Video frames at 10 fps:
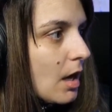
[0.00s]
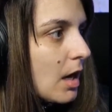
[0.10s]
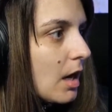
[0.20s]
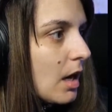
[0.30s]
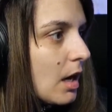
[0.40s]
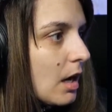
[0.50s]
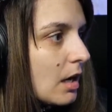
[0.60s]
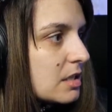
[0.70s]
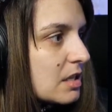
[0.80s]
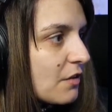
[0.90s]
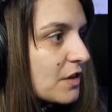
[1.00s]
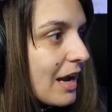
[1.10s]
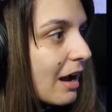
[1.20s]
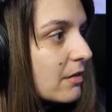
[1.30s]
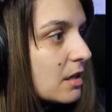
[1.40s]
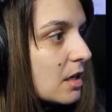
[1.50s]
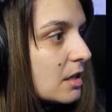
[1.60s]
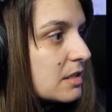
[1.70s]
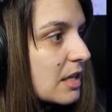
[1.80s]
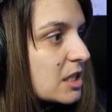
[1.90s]
Stephanie
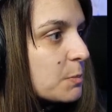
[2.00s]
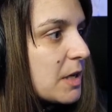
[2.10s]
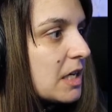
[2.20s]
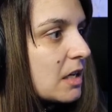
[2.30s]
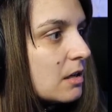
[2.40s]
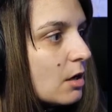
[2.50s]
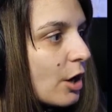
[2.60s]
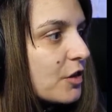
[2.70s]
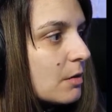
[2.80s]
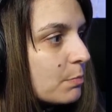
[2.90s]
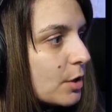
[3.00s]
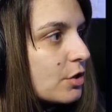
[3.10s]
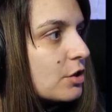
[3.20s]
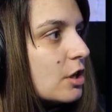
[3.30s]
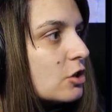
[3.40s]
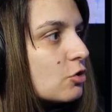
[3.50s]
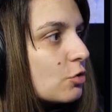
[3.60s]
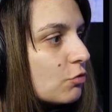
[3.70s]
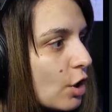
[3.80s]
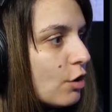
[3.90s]
Harrington says, speaking nothing but the
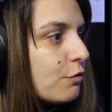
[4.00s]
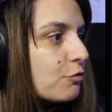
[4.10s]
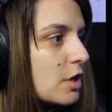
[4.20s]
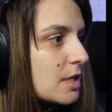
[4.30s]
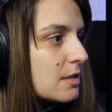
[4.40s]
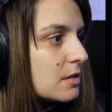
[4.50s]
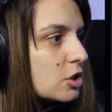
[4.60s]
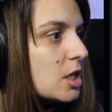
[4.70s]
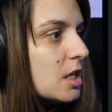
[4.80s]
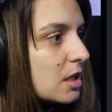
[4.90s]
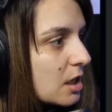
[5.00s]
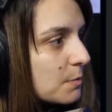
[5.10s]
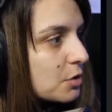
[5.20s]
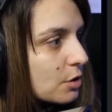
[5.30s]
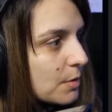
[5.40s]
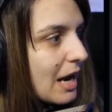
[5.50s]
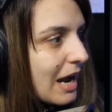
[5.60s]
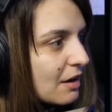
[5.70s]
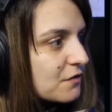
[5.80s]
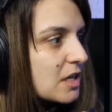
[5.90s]
truth, Reese. She keeps coming
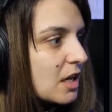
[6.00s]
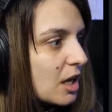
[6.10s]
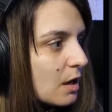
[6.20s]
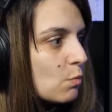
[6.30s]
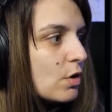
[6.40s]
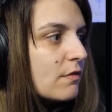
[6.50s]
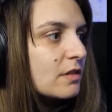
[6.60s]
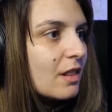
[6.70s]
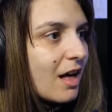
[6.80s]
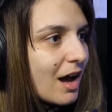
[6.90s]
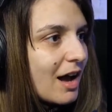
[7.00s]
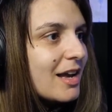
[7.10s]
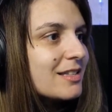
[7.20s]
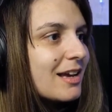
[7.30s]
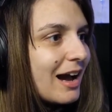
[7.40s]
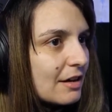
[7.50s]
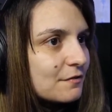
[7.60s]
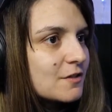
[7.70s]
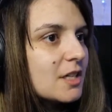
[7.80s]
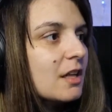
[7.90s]
after him with lies
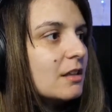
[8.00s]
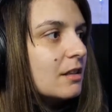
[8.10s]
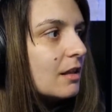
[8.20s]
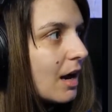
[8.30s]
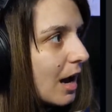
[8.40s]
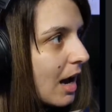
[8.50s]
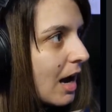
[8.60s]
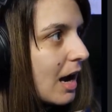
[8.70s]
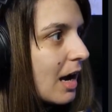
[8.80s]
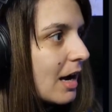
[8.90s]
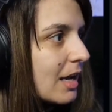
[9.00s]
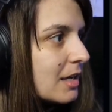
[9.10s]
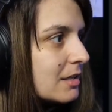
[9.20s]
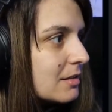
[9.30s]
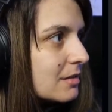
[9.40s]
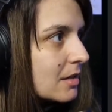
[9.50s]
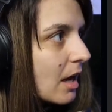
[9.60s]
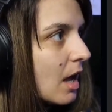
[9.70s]
after lies.